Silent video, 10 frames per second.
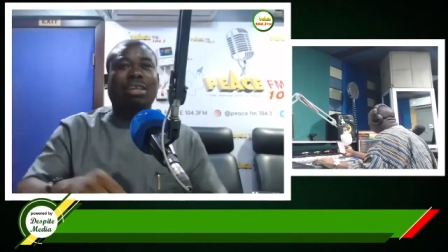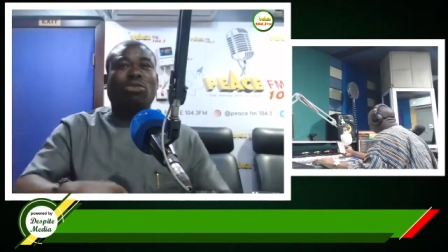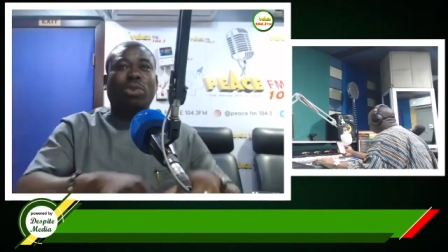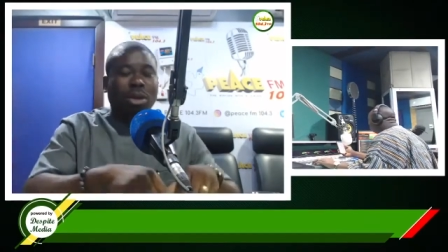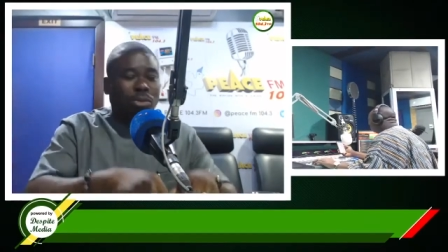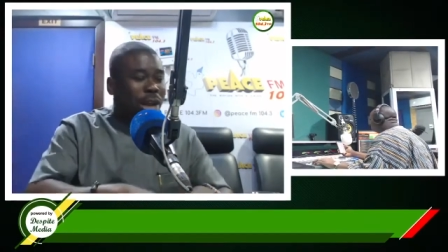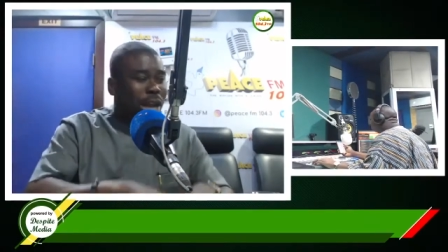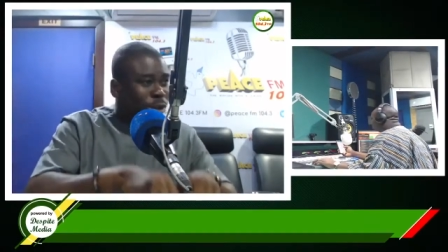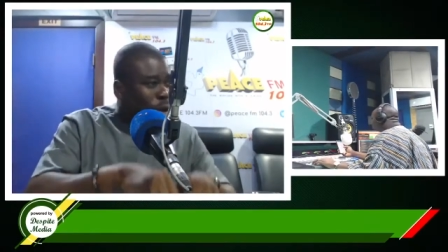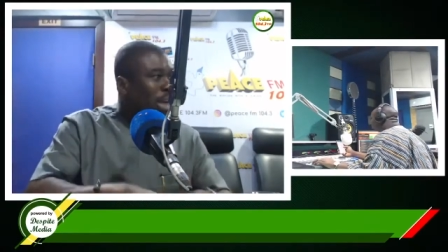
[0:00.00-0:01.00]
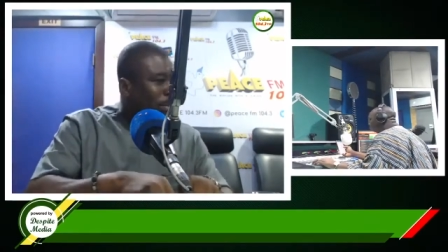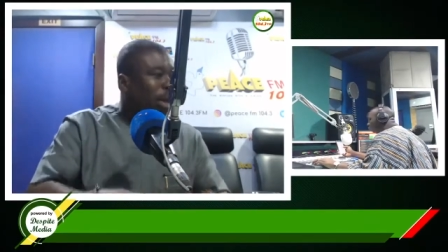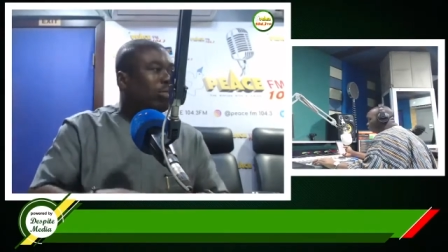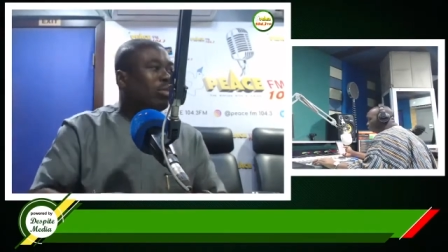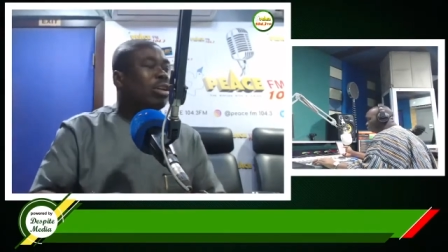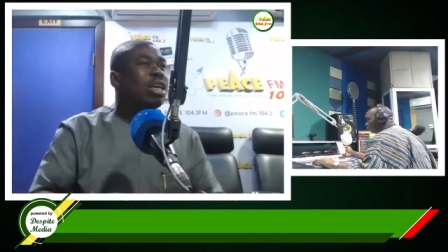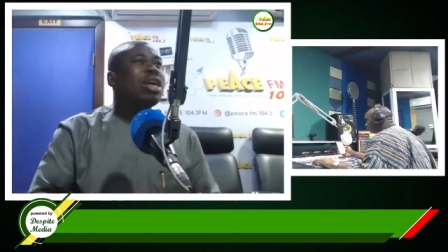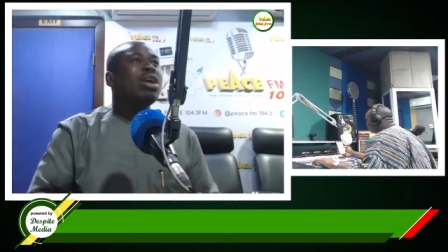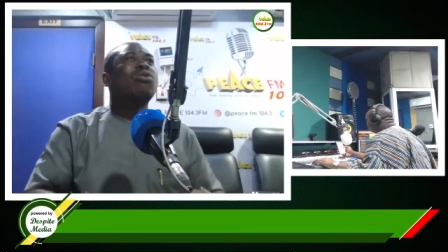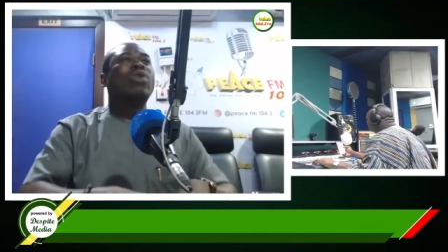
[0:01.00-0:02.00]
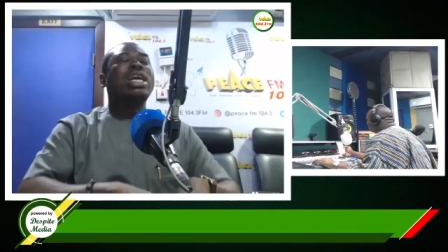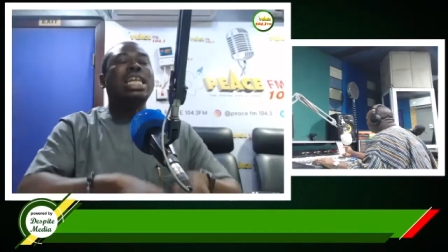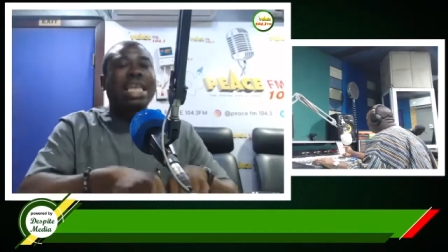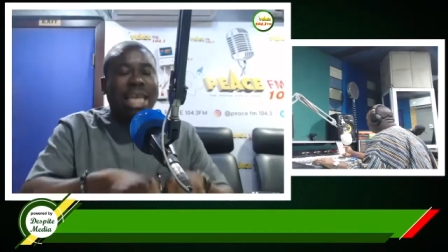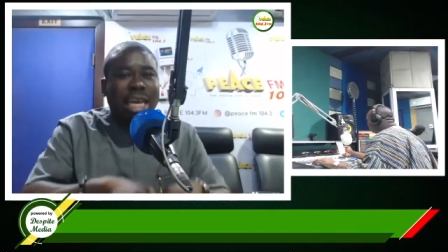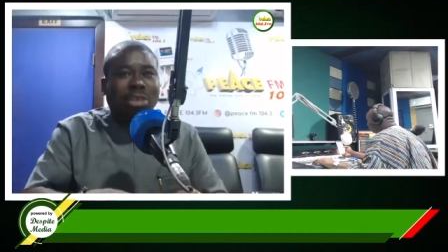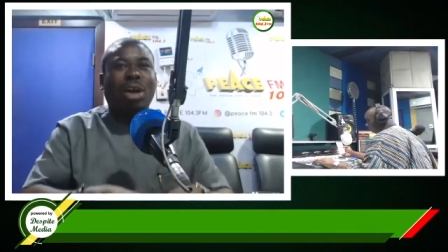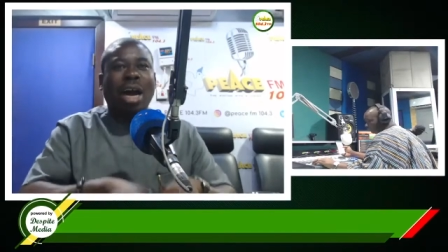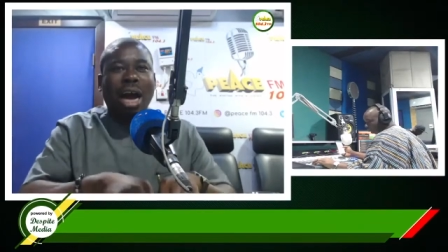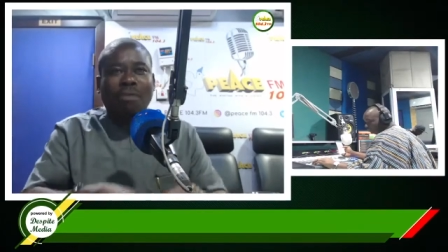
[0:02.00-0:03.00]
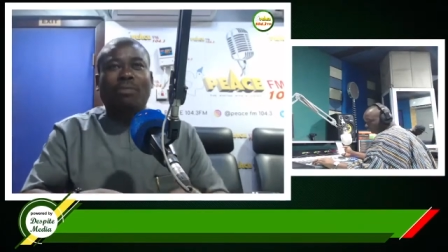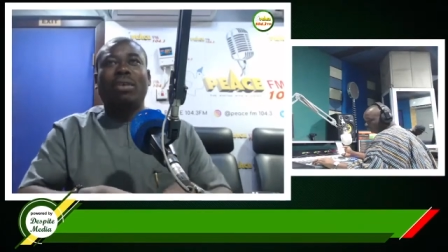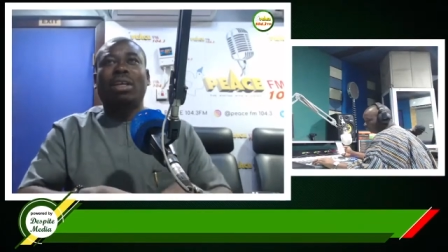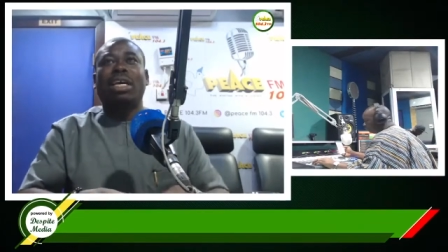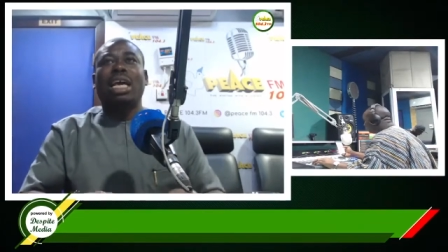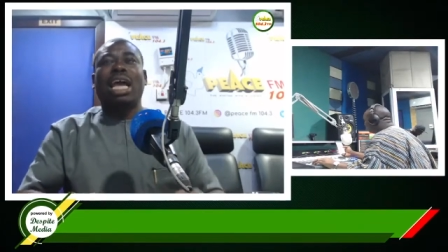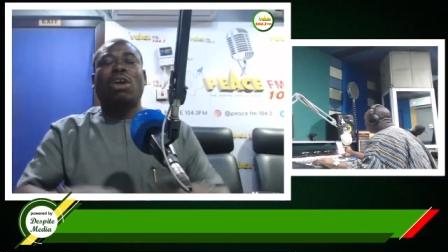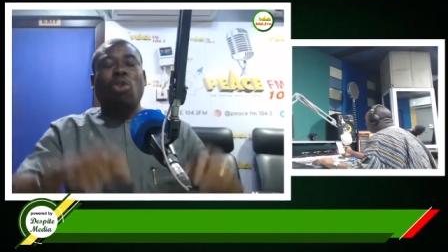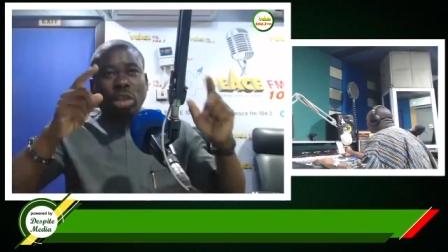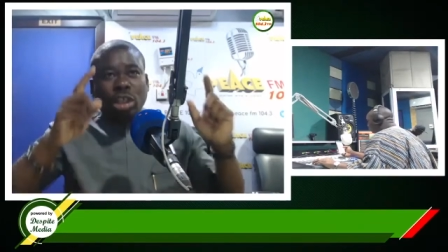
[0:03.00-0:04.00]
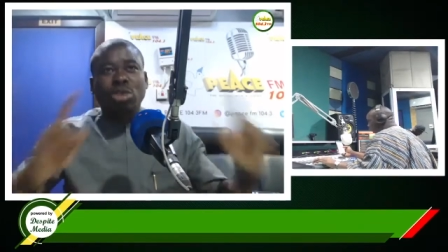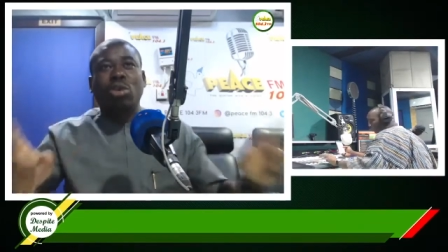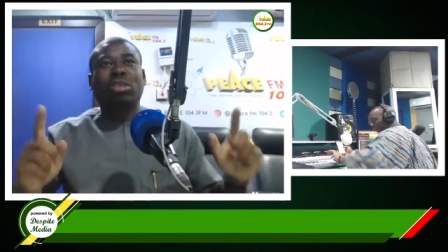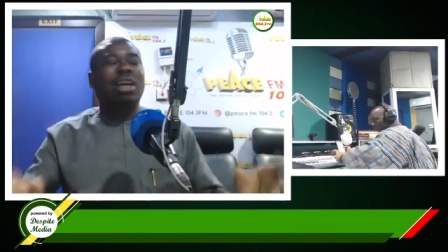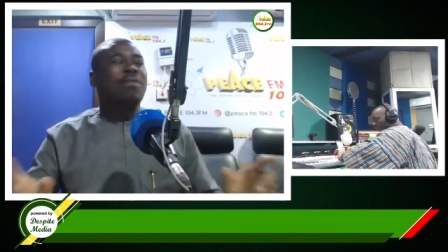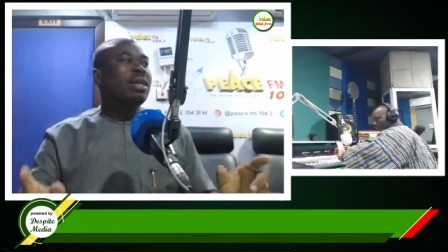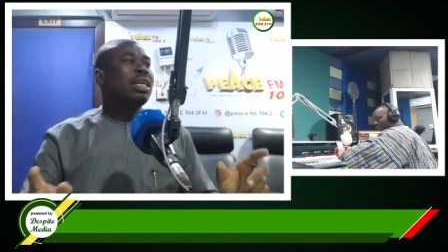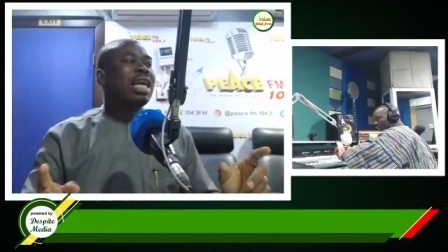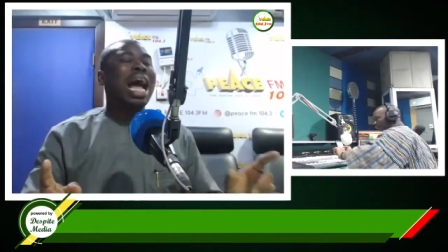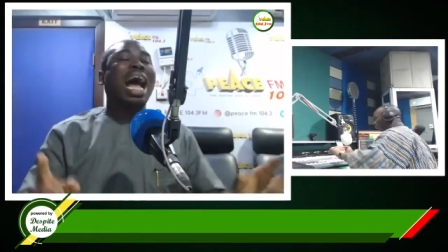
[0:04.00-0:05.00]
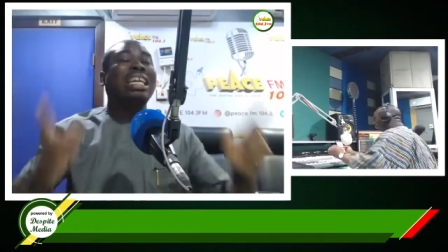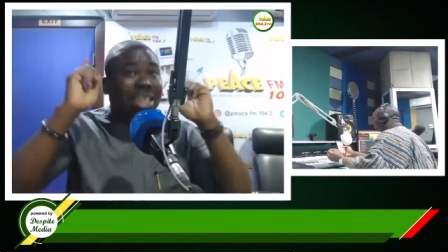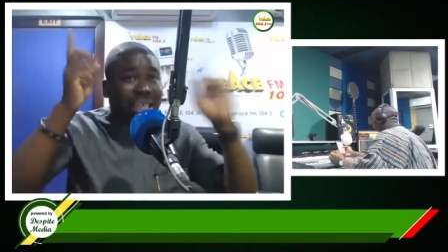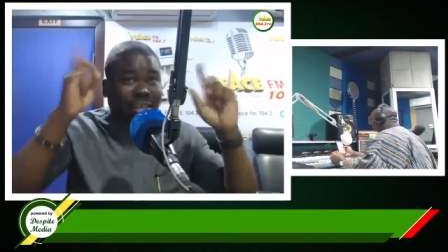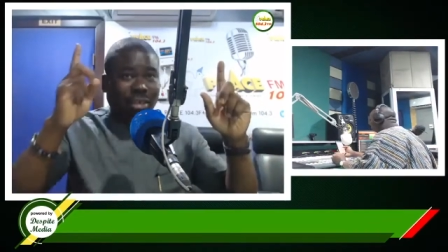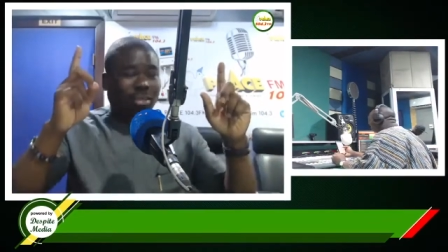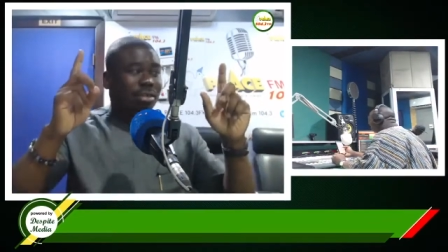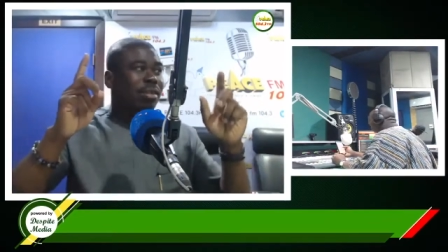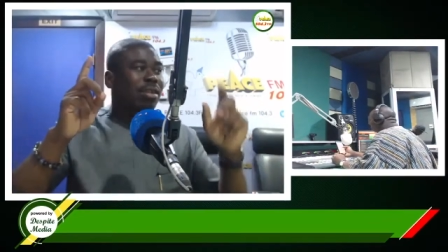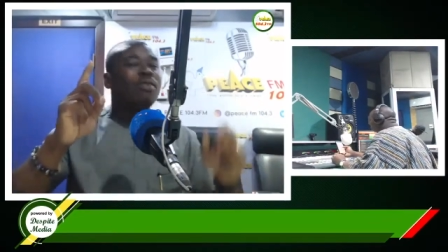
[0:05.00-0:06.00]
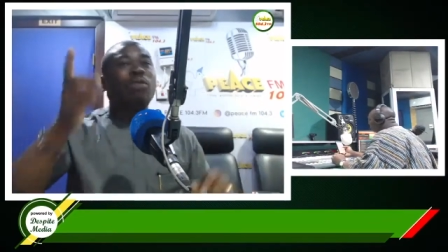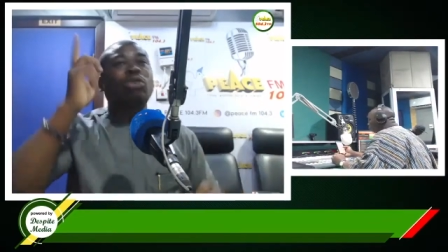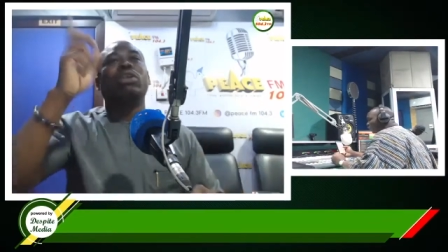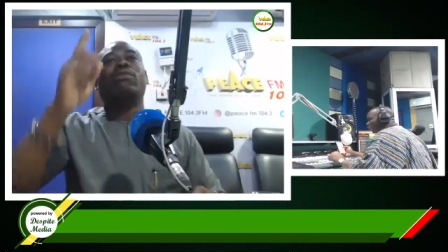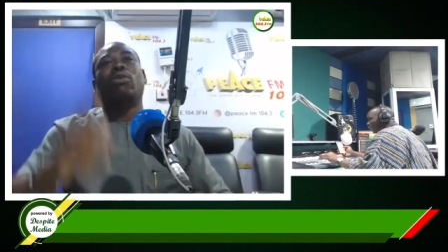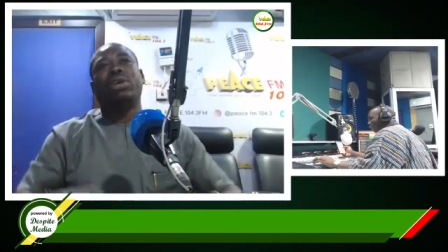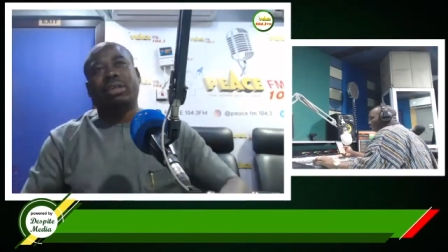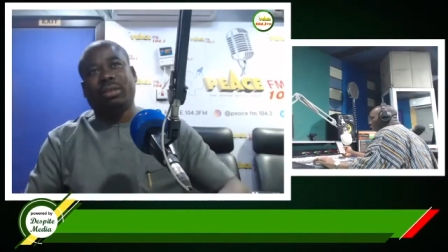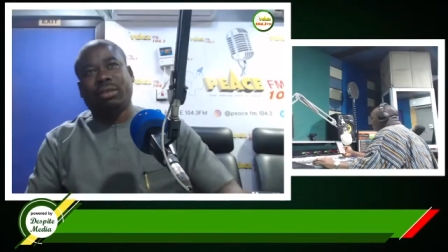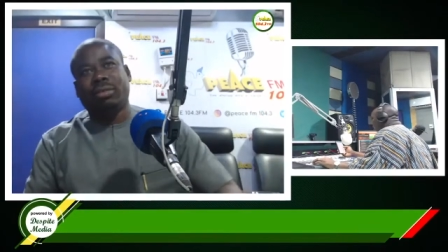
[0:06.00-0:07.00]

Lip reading: that we are talking about, you know, we need to have a continuous government at least for 24 years.